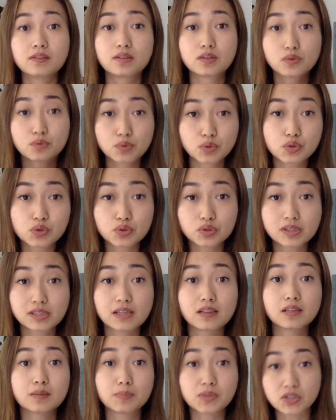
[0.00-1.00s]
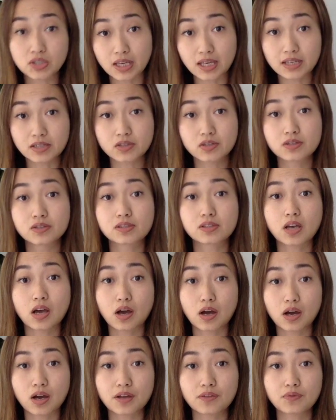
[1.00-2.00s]
the rules and limitations
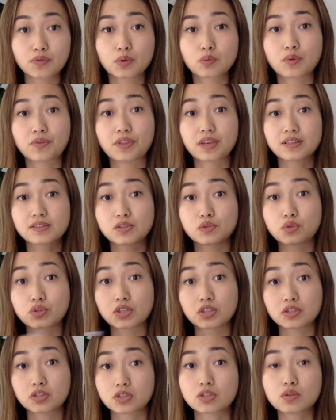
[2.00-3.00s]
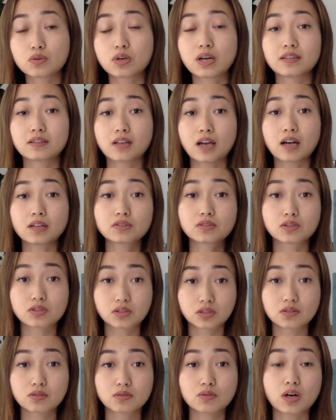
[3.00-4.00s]
on what things you could do and not
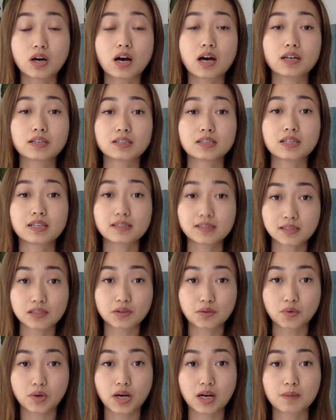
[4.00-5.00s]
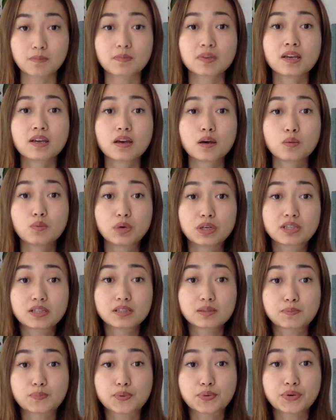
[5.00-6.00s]
do on Instagram, which
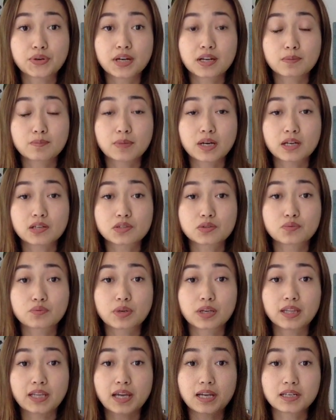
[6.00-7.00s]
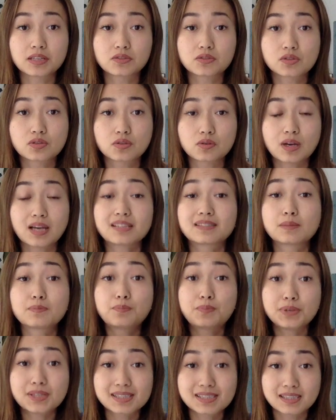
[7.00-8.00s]
is pretty much related to, as a
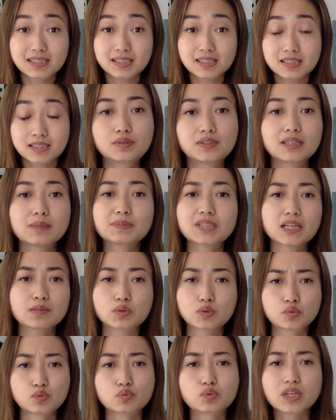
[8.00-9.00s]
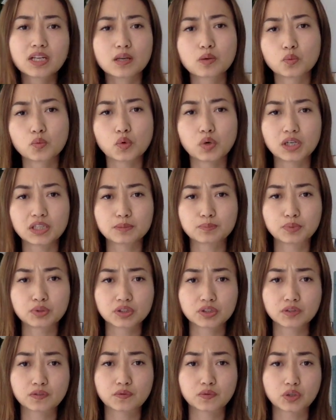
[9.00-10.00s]
business, sometimes you really want to
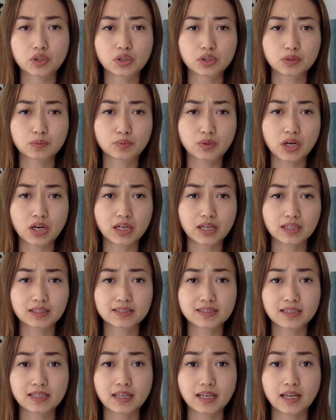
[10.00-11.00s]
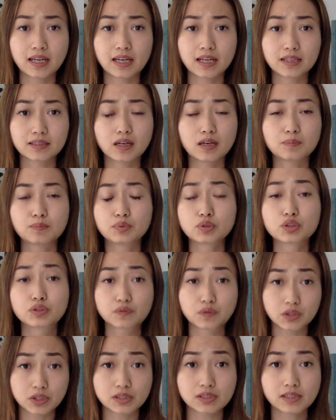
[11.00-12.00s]
push for your product and push
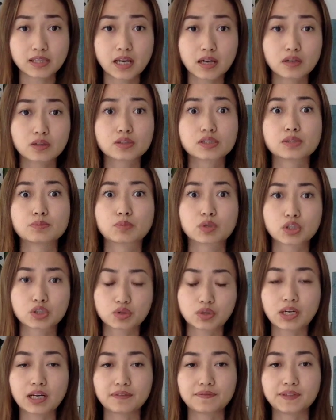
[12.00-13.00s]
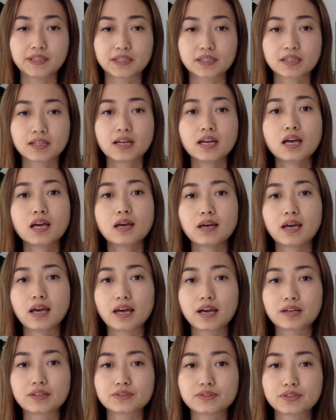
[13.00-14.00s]
for sales and more traffic,
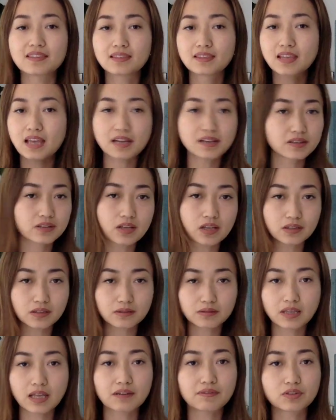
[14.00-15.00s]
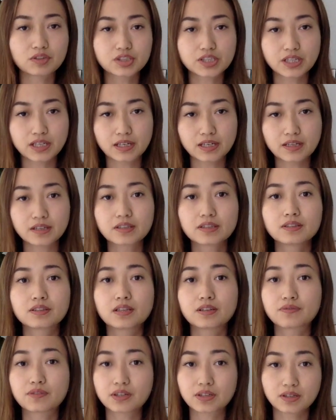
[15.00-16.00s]
and ended up leveraging
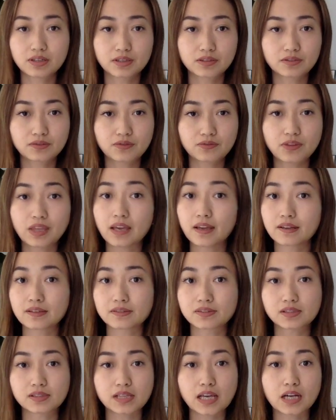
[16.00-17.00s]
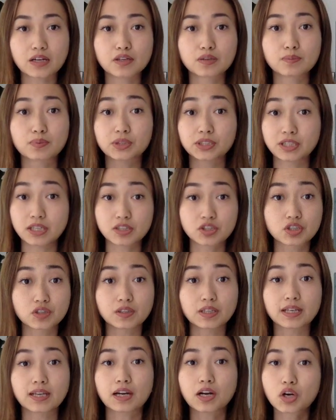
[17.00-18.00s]
different things that could
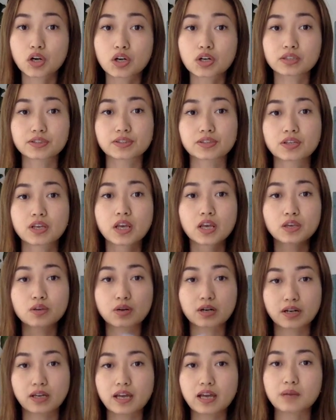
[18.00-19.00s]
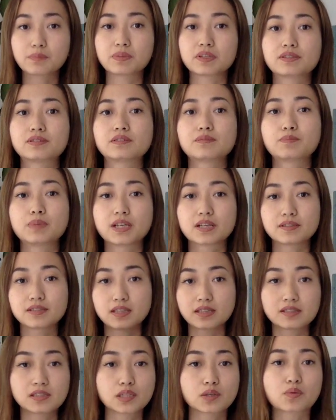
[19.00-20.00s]
potentially hurt your account because
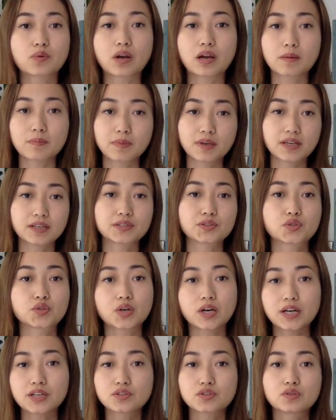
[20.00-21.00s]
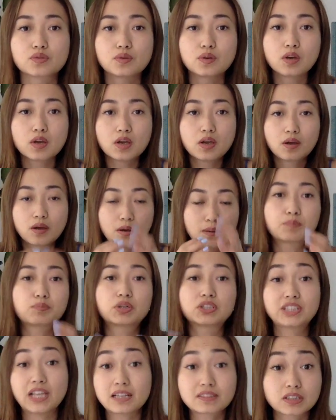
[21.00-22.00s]
Instagram is trying to
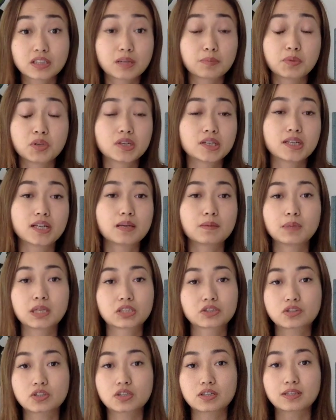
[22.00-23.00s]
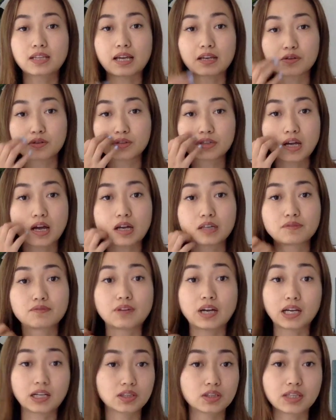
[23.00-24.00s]
protect the community and make sure that you're not
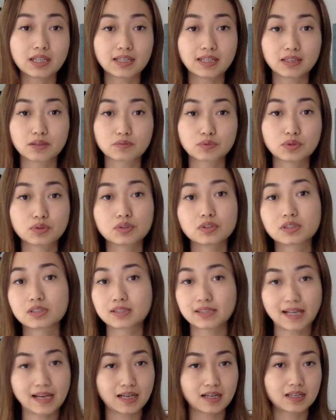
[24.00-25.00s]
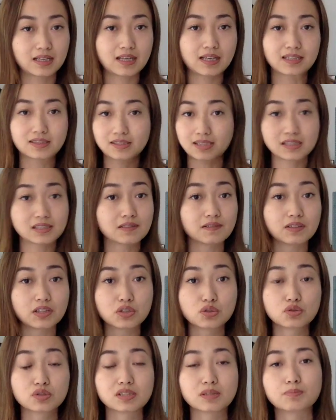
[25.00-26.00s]
violating rules like excessively
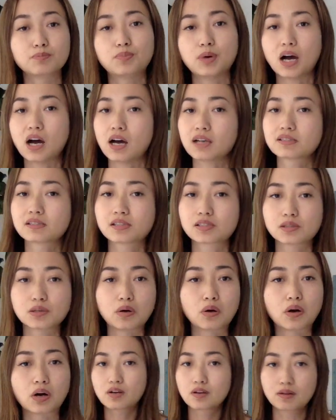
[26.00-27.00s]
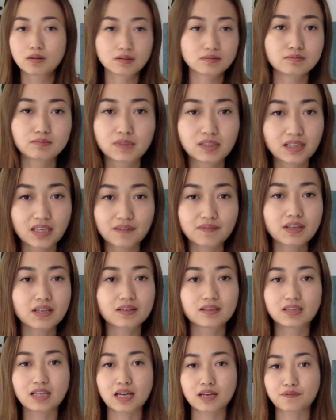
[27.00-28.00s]
using bots or
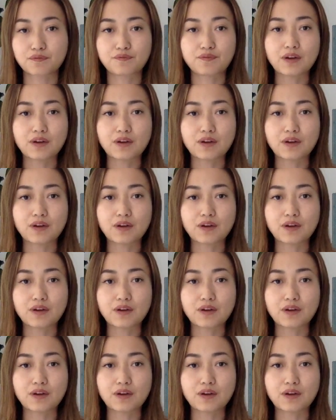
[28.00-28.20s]
giving like